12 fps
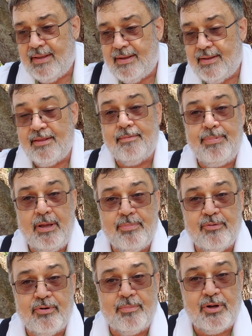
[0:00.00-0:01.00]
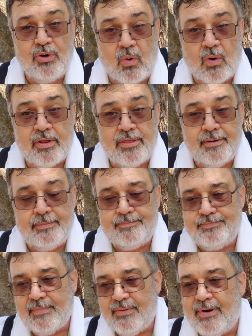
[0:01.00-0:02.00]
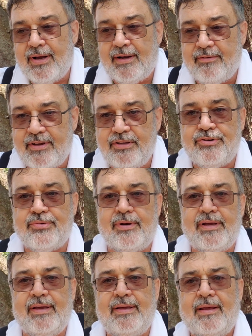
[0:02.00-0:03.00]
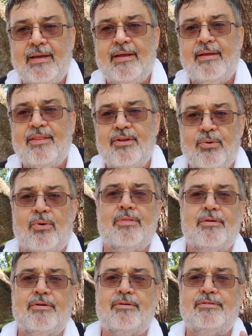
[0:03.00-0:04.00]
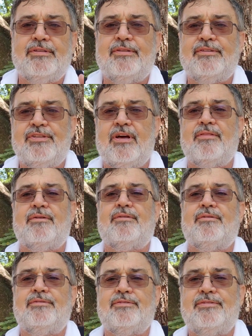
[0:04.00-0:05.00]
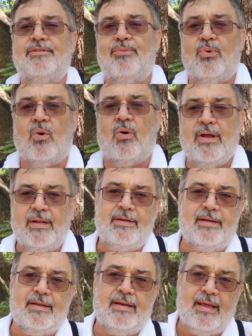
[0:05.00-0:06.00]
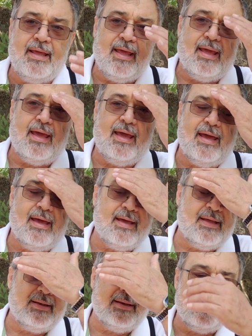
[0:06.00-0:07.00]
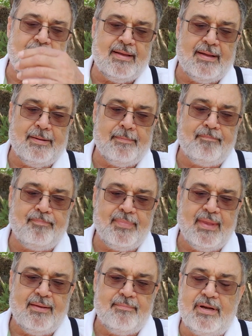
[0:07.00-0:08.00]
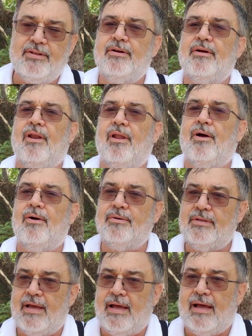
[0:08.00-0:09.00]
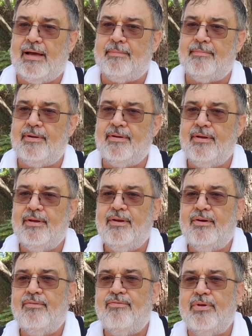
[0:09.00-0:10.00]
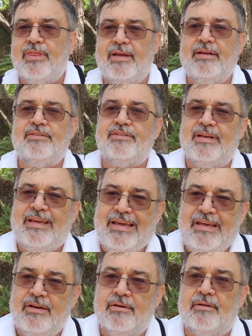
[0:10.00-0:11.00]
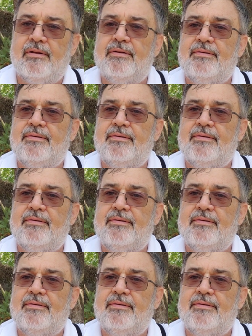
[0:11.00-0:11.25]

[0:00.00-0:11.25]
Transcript: the people from the North. Well, eventually, the Northerners and the Southerners, the war ended, but it took a long time for things to heal.